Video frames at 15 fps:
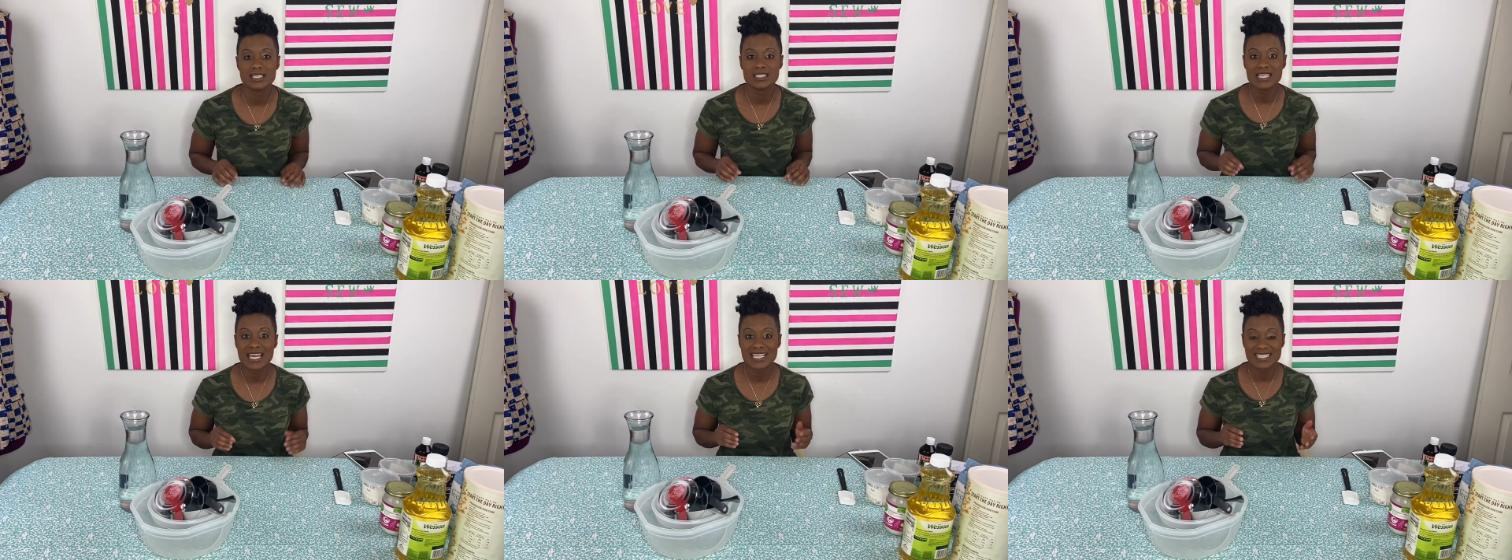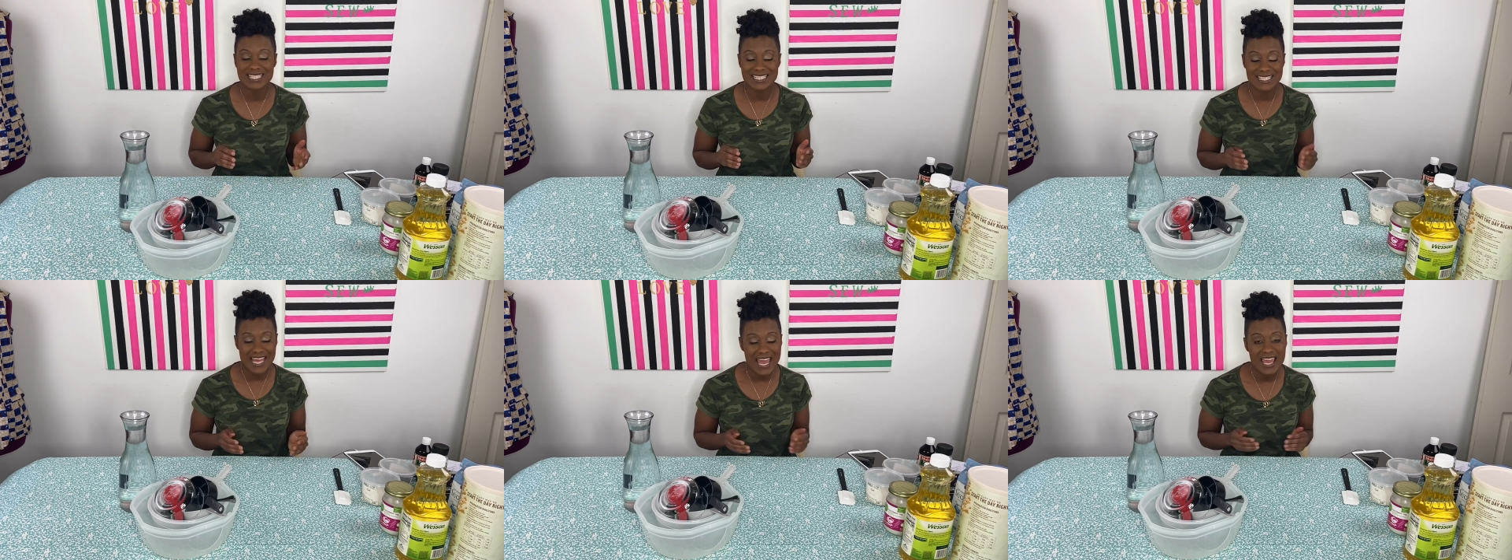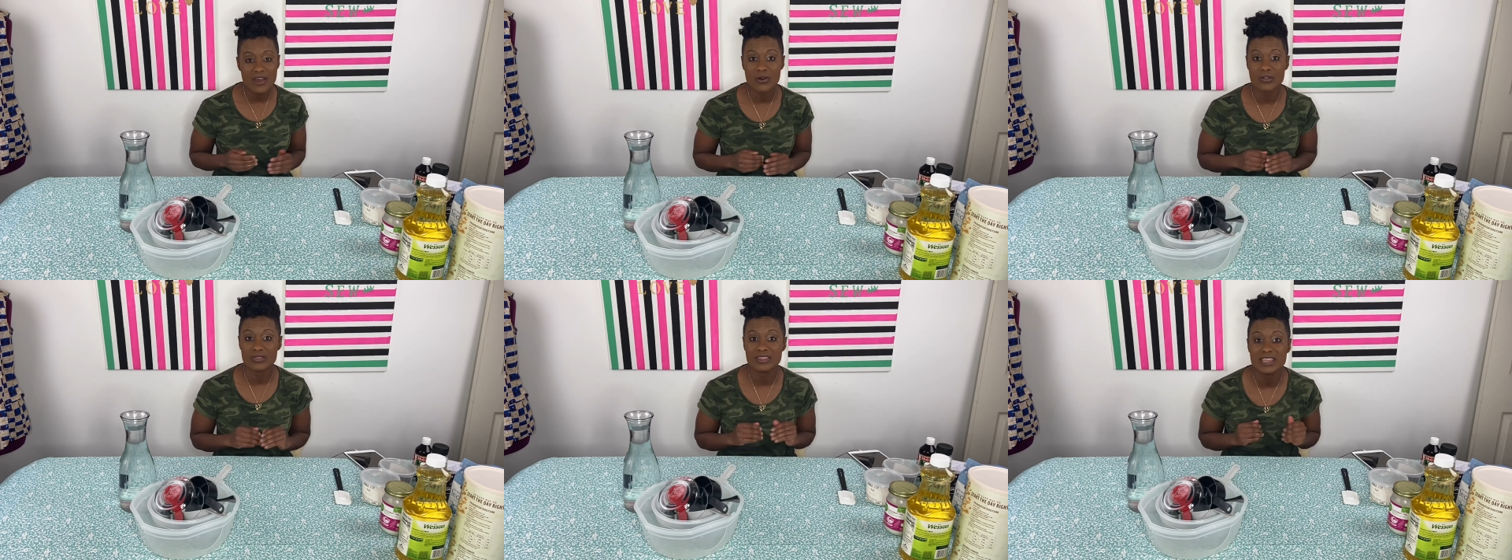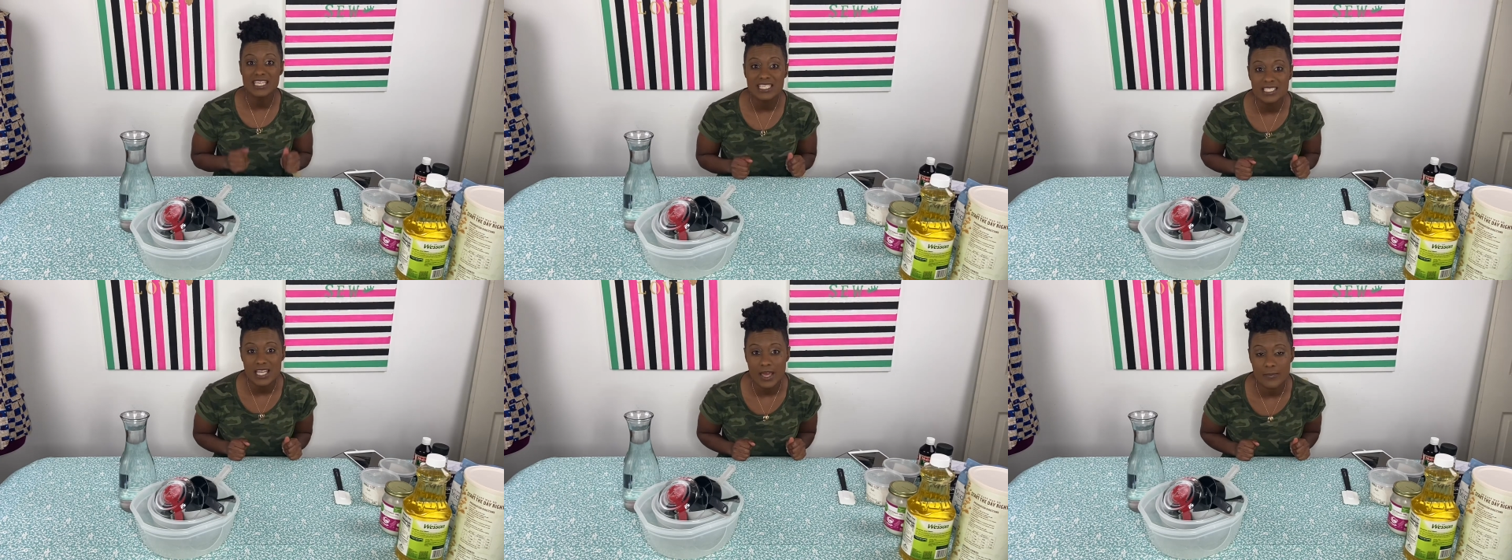and today on this
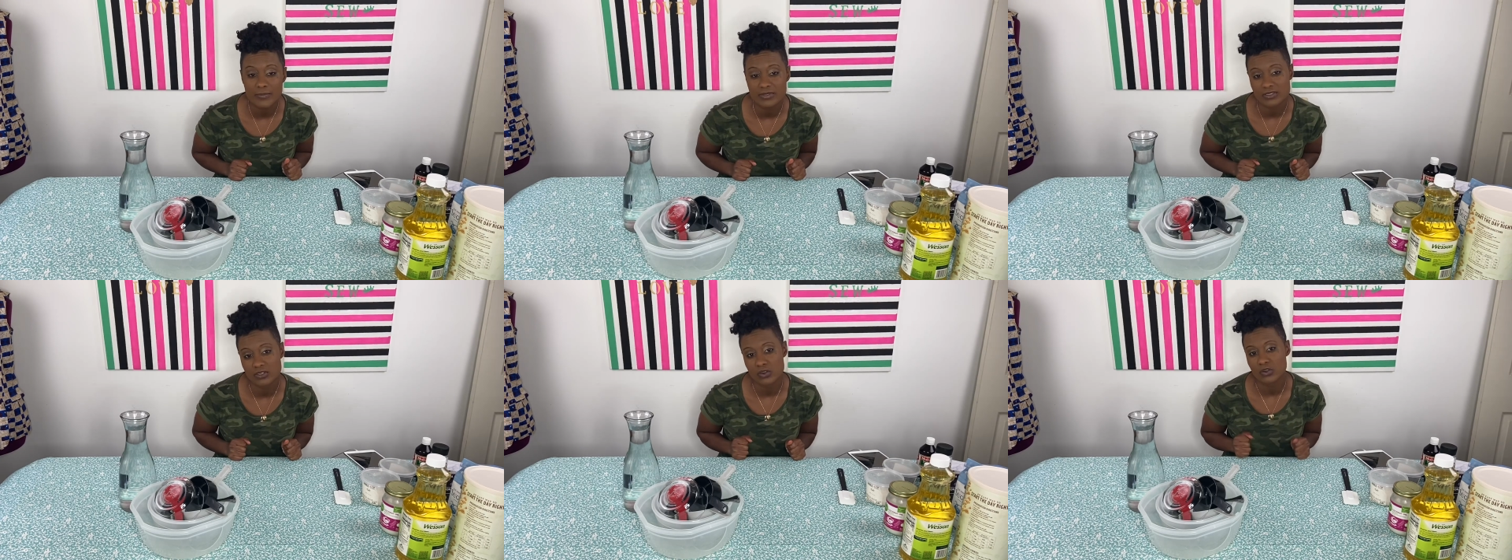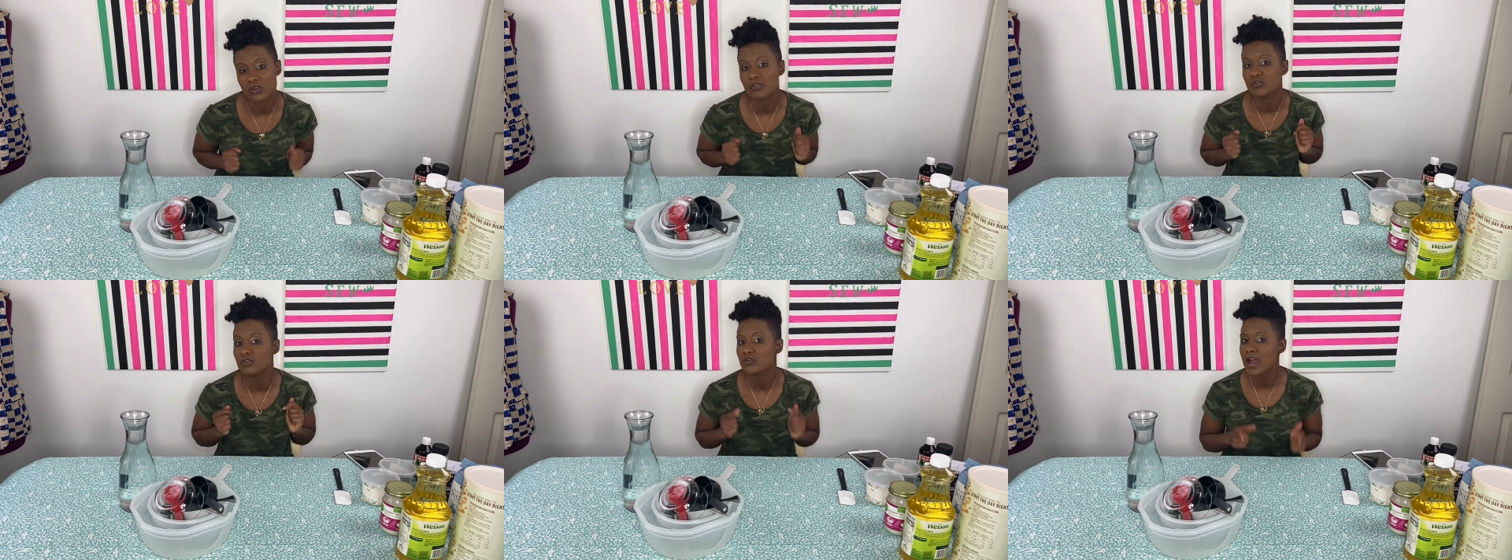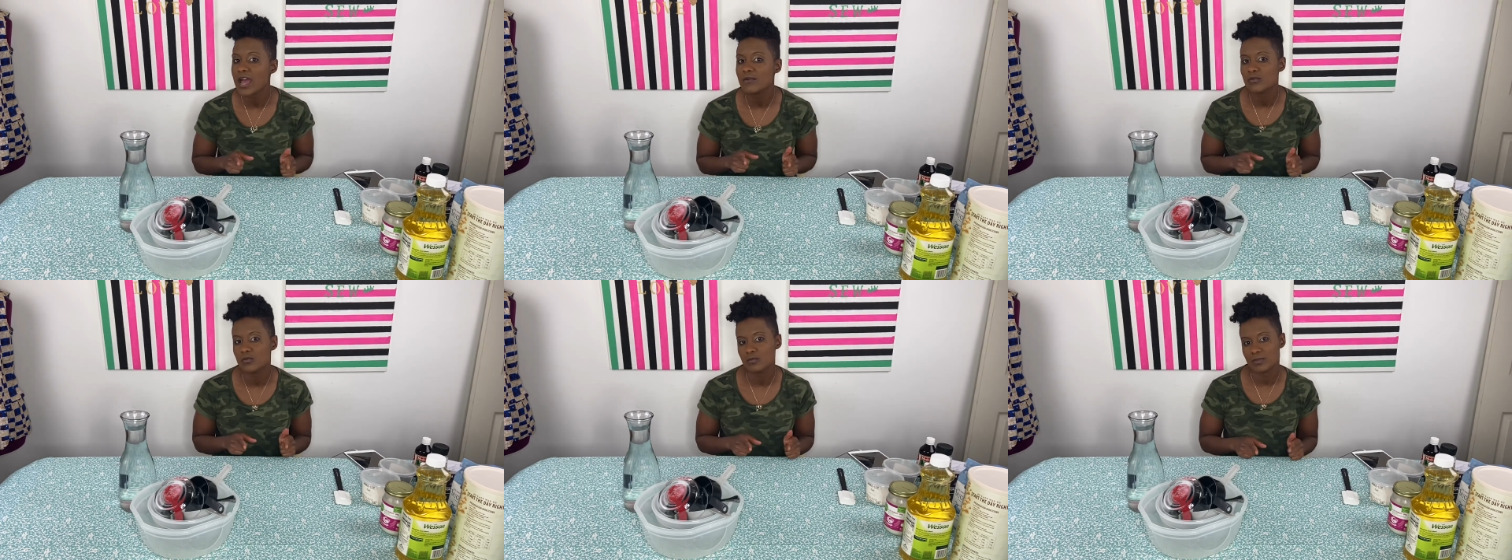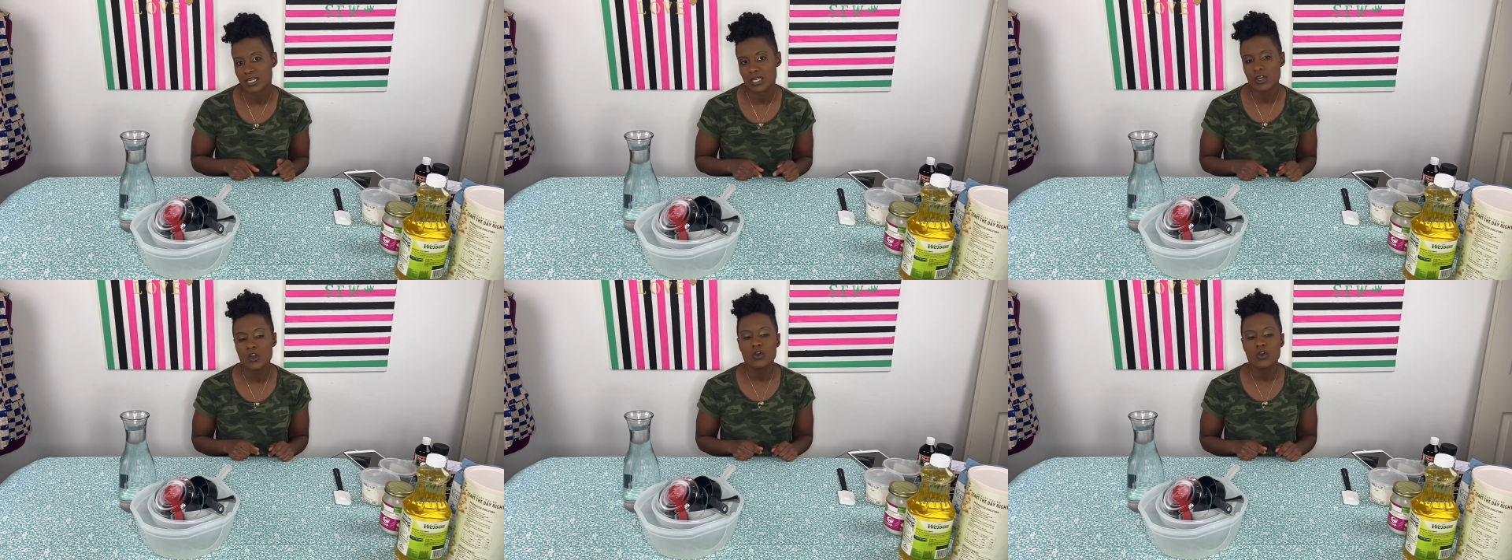episode of Craft With Me,